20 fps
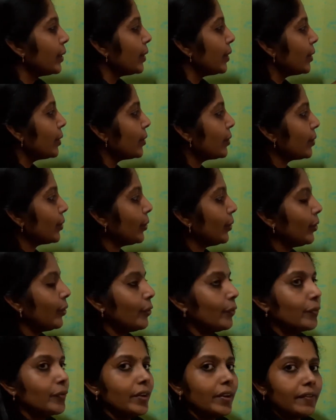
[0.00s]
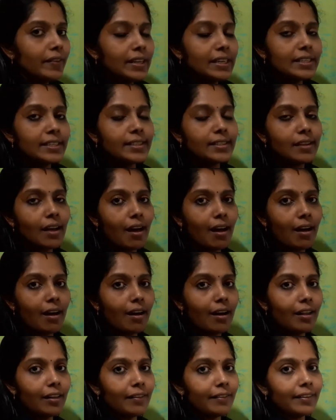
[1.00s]
So, we will
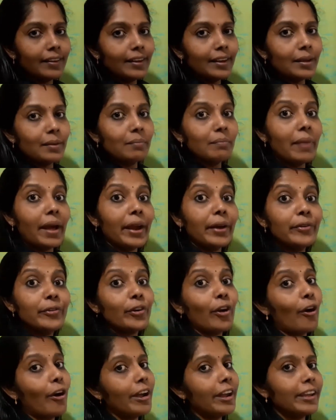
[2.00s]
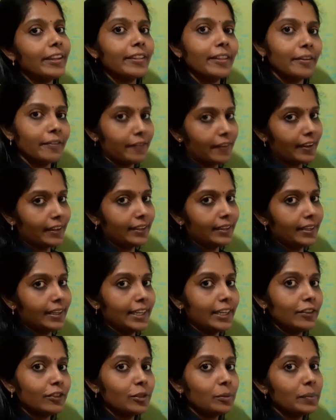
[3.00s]
solve by drawing the figure.
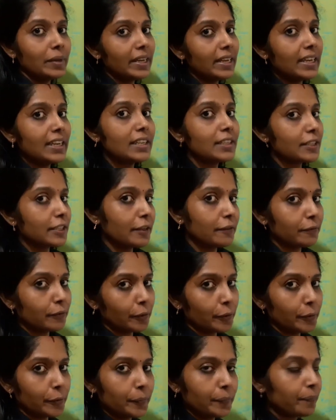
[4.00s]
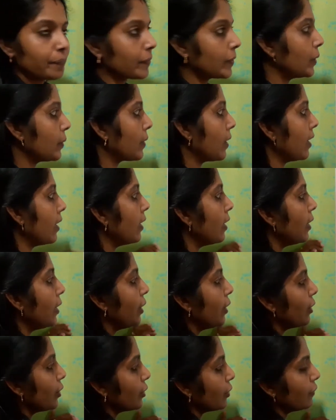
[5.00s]
It will be easy for you. Okay.
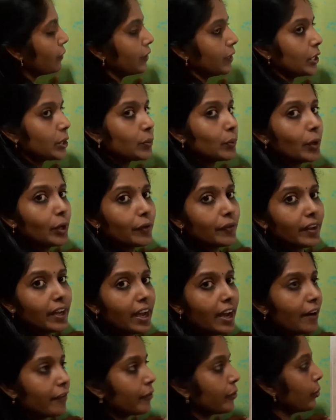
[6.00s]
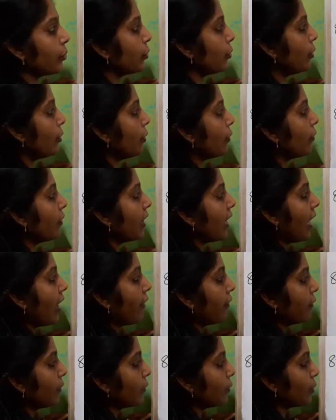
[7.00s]
So, first what we have to do? We
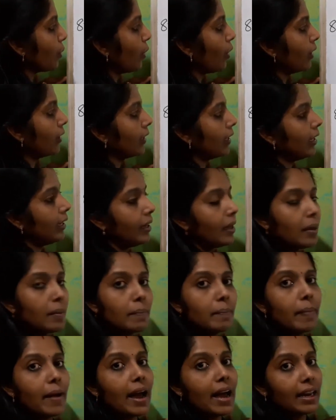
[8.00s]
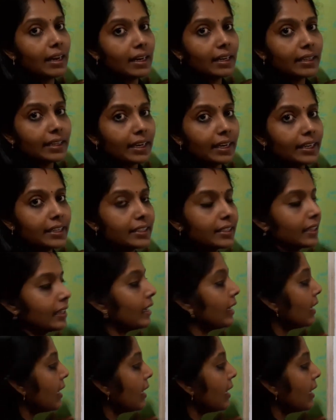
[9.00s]
have to solve the parallel connection.